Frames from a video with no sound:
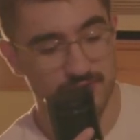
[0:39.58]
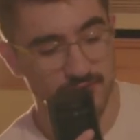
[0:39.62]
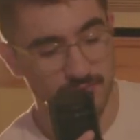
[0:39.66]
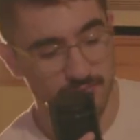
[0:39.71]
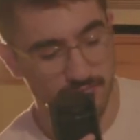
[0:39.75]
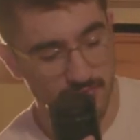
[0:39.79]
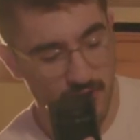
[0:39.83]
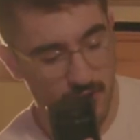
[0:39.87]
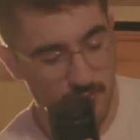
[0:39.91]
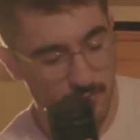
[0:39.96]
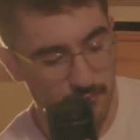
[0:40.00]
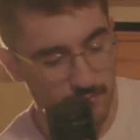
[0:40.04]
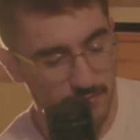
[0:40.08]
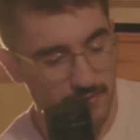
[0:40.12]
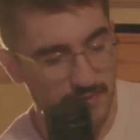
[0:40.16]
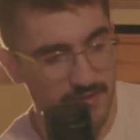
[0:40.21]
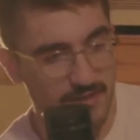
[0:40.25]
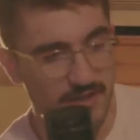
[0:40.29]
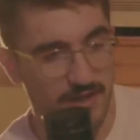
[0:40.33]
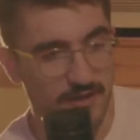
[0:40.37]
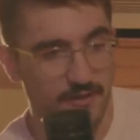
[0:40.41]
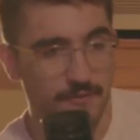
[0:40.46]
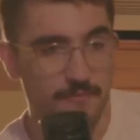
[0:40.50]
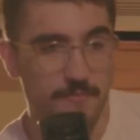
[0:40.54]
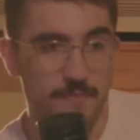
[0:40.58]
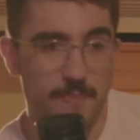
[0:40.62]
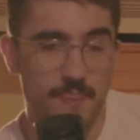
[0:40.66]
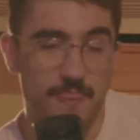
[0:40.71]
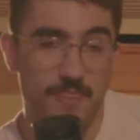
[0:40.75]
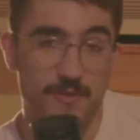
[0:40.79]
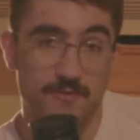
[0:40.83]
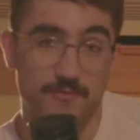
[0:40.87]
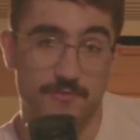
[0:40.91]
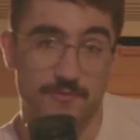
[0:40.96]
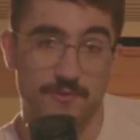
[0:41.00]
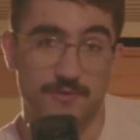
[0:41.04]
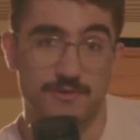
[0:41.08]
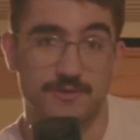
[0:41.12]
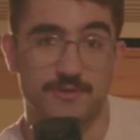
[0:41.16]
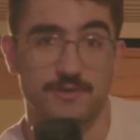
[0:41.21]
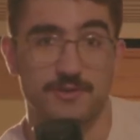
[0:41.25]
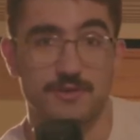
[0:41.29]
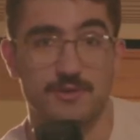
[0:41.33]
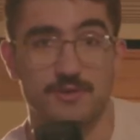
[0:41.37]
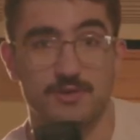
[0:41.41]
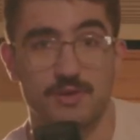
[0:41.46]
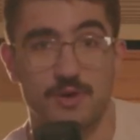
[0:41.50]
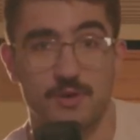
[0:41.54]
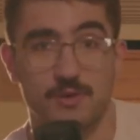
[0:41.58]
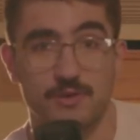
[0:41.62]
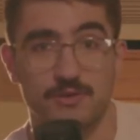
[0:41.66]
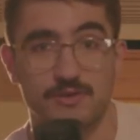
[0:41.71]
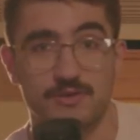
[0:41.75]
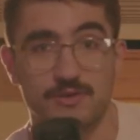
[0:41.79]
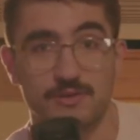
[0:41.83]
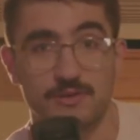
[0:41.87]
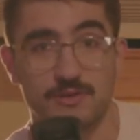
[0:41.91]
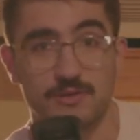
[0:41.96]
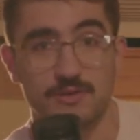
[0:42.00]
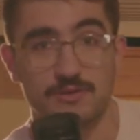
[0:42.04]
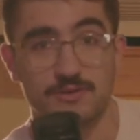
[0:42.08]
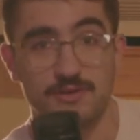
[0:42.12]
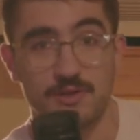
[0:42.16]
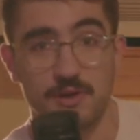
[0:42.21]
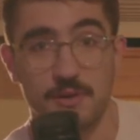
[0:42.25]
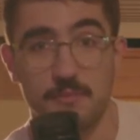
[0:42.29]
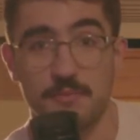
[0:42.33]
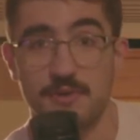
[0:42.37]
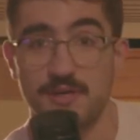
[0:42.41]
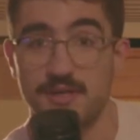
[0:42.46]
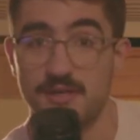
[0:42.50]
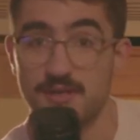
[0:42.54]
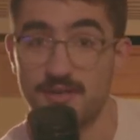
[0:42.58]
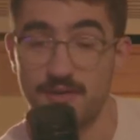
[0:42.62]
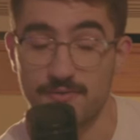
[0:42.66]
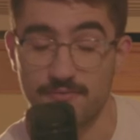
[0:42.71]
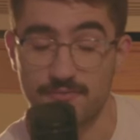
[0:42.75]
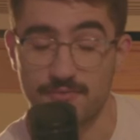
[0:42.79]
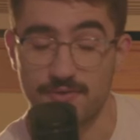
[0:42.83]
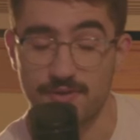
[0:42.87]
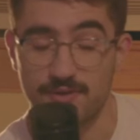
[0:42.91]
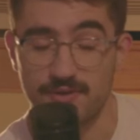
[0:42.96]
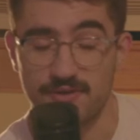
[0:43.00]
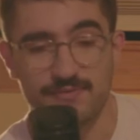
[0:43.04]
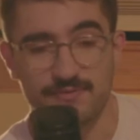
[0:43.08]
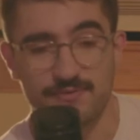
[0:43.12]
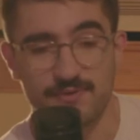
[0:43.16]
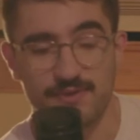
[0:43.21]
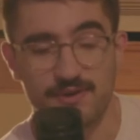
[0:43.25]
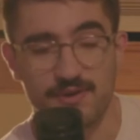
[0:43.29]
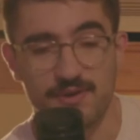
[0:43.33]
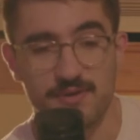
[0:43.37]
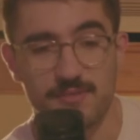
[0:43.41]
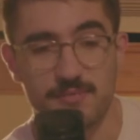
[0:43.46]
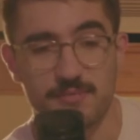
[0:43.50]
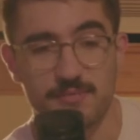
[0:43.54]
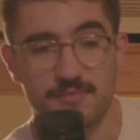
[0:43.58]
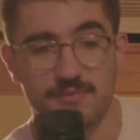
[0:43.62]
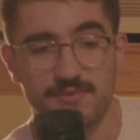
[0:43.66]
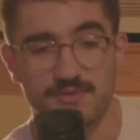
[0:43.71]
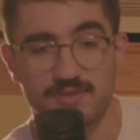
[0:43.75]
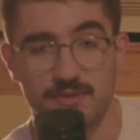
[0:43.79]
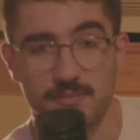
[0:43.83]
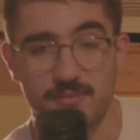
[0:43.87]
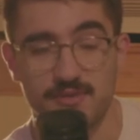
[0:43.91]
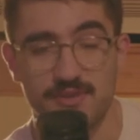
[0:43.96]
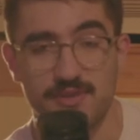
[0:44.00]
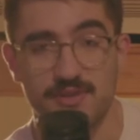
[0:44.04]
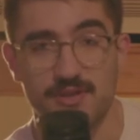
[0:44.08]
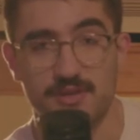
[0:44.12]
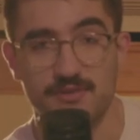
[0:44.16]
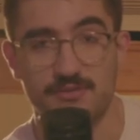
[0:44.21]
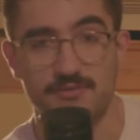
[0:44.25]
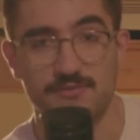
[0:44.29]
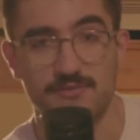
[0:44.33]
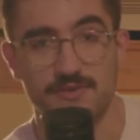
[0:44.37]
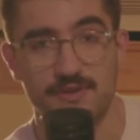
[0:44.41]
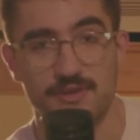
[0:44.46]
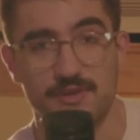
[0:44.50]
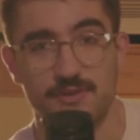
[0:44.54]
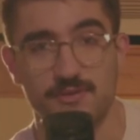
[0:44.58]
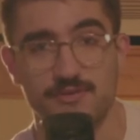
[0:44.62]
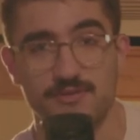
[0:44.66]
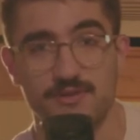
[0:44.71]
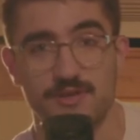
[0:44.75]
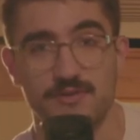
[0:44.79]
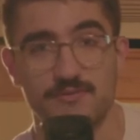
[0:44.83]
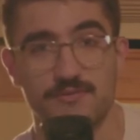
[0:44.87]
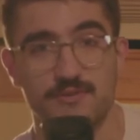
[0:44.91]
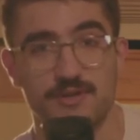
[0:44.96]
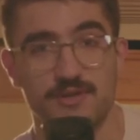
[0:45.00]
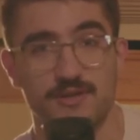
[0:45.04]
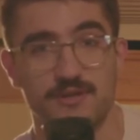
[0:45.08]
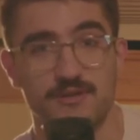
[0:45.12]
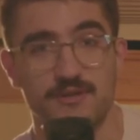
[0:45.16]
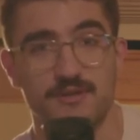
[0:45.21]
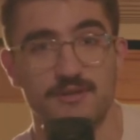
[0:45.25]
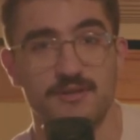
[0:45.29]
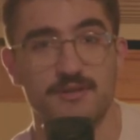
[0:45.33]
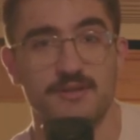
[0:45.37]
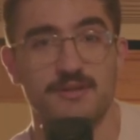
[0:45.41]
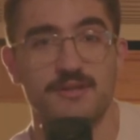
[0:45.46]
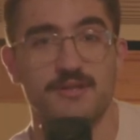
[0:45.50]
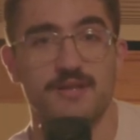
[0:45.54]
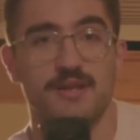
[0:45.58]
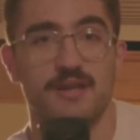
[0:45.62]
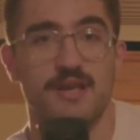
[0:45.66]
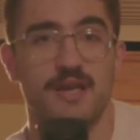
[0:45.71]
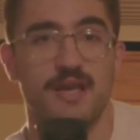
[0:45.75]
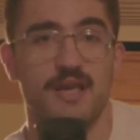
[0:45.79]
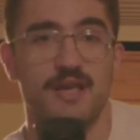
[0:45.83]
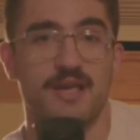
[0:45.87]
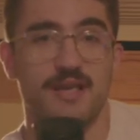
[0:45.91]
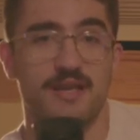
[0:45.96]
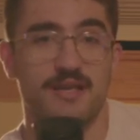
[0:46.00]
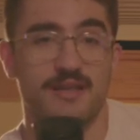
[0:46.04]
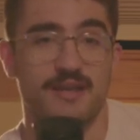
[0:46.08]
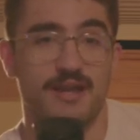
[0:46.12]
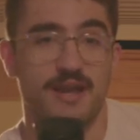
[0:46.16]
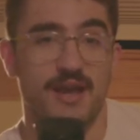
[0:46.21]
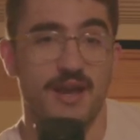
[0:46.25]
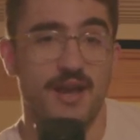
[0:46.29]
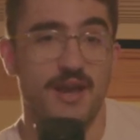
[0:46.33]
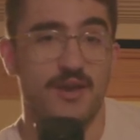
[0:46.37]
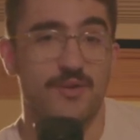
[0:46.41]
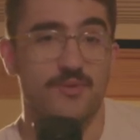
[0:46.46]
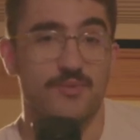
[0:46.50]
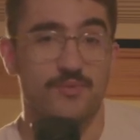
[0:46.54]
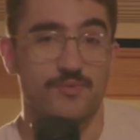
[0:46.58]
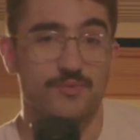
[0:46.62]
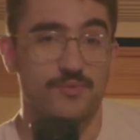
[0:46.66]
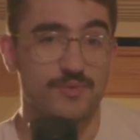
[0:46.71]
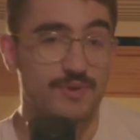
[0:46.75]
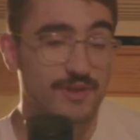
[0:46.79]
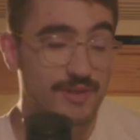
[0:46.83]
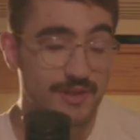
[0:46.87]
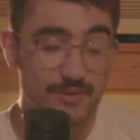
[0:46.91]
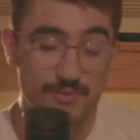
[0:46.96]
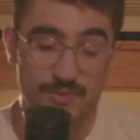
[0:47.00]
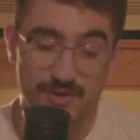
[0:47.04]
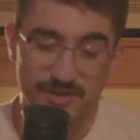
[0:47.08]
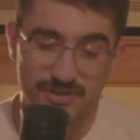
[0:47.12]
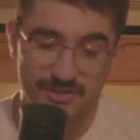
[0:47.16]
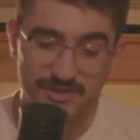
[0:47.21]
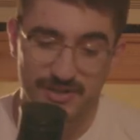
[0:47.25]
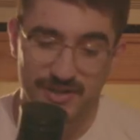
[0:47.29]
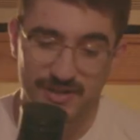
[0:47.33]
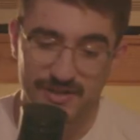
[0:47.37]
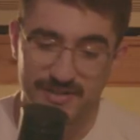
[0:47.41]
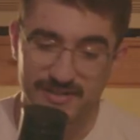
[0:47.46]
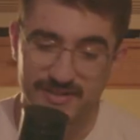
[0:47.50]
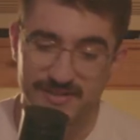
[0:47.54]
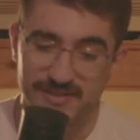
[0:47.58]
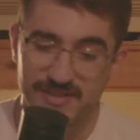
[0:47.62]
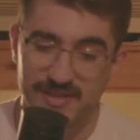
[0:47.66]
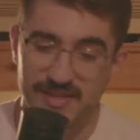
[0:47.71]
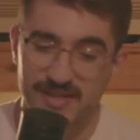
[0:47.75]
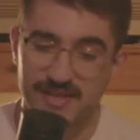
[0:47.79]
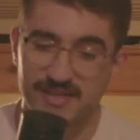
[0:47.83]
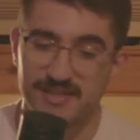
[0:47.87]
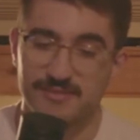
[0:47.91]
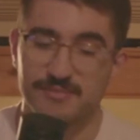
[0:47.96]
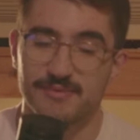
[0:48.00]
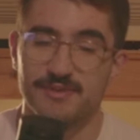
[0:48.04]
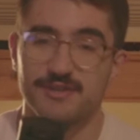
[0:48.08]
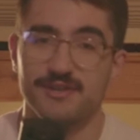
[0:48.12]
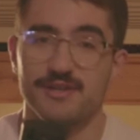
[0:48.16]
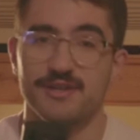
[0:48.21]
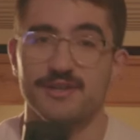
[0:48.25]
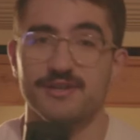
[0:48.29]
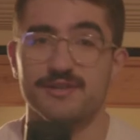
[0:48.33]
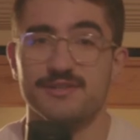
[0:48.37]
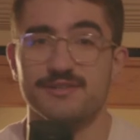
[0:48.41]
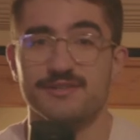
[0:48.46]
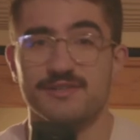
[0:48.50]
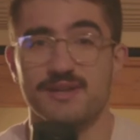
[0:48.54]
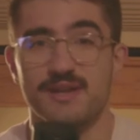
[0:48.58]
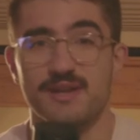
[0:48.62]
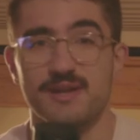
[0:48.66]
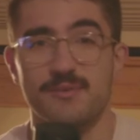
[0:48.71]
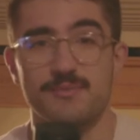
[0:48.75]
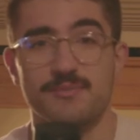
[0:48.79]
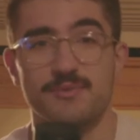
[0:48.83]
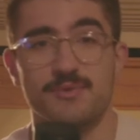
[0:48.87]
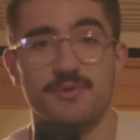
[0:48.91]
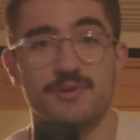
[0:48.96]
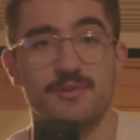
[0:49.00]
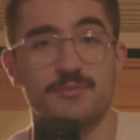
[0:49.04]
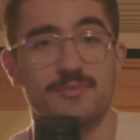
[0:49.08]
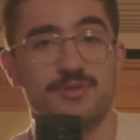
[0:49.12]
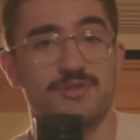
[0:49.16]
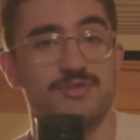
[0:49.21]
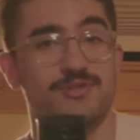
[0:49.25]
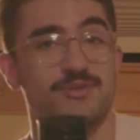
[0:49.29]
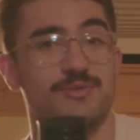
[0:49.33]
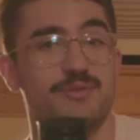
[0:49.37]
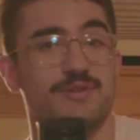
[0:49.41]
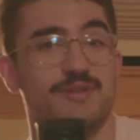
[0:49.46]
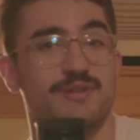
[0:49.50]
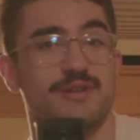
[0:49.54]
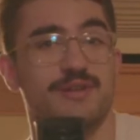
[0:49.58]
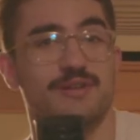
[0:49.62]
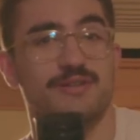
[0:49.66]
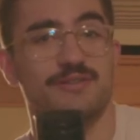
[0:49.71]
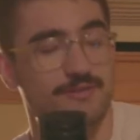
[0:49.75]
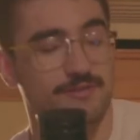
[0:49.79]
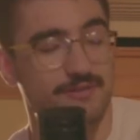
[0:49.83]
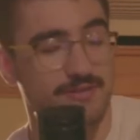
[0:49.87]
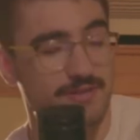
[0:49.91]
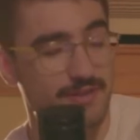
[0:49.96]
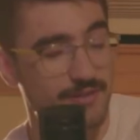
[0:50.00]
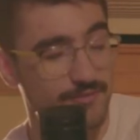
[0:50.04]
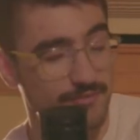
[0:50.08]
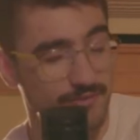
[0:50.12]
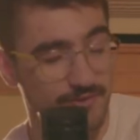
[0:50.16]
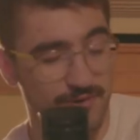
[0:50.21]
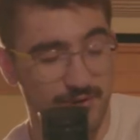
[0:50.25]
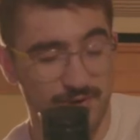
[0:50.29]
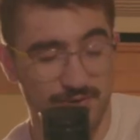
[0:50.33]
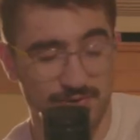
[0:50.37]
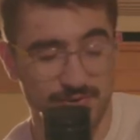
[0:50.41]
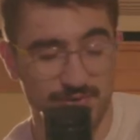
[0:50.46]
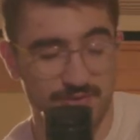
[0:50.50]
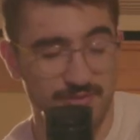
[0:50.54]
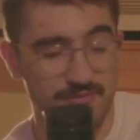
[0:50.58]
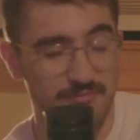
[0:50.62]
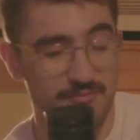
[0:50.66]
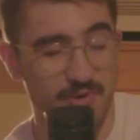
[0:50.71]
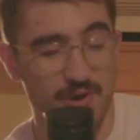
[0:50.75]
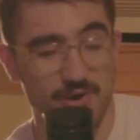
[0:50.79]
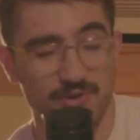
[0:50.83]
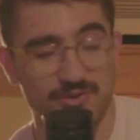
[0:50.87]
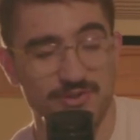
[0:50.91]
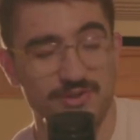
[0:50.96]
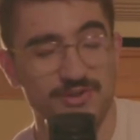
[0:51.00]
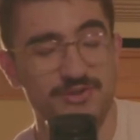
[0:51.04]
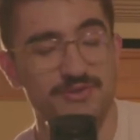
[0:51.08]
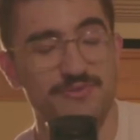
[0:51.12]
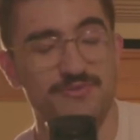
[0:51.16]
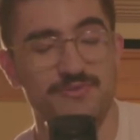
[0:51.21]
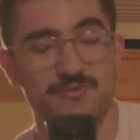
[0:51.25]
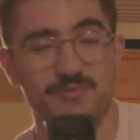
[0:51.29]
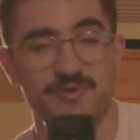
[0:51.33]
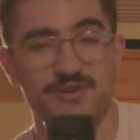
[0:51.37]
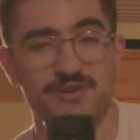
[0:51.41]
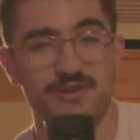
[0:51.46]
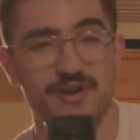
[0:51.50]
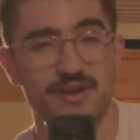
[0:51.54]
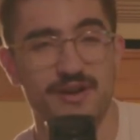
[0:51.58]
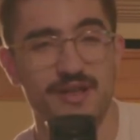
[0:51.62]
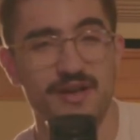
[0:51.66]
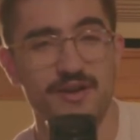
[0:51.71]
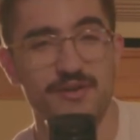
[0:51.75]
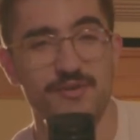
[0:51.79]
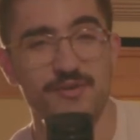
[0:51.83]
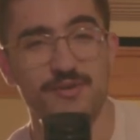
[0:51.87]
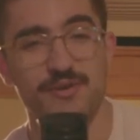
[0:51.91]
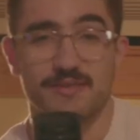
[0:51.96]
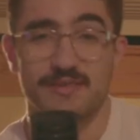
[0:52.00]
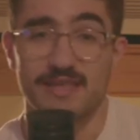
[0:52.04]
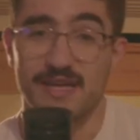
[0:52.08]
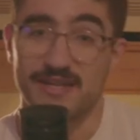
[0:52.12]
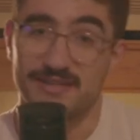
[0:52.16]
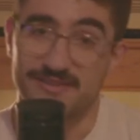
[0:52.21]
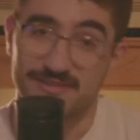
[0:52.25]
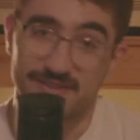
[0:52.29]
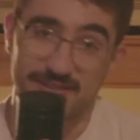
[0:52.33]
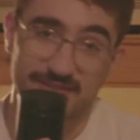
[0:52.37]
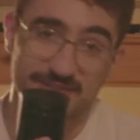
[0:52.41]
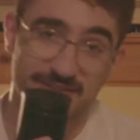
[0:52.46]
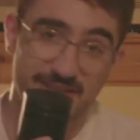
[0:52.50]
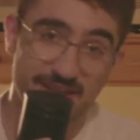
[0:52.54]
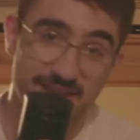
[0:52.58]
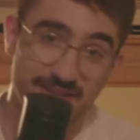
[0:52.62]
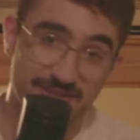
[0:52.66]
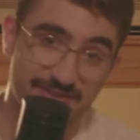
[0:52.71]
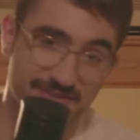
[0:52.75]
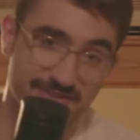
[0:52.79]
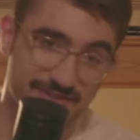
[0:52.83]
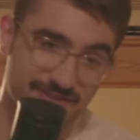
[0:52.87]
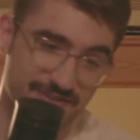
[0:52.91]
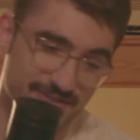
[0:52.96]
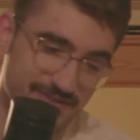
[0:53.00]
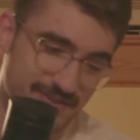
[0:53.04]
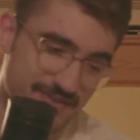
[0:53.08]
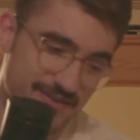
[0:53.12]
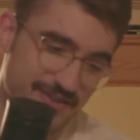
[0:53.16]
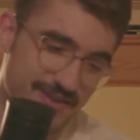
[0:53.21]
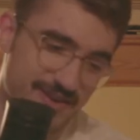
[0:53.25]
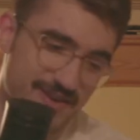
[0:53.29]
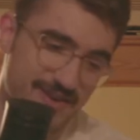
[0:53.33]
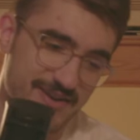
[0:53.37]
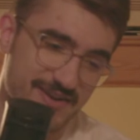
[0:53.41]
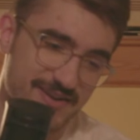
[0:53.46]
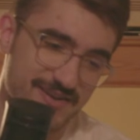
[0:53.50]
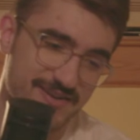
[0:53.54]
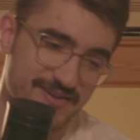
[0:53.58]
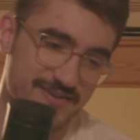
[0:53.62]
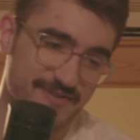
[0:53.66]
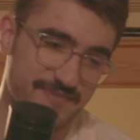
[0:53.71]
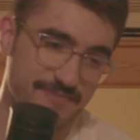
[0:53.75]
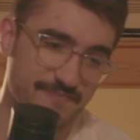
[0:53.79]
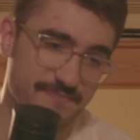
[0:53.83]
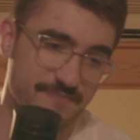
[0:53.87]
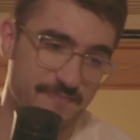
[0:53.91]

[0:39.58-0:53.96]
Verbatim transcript: could probably tell, the first thing you noticed looks a bit different from some of the other videos I've done. And I really wish I could say it's because I'm going to be shooting on a C300 Mark II from here on out. That is not the case. I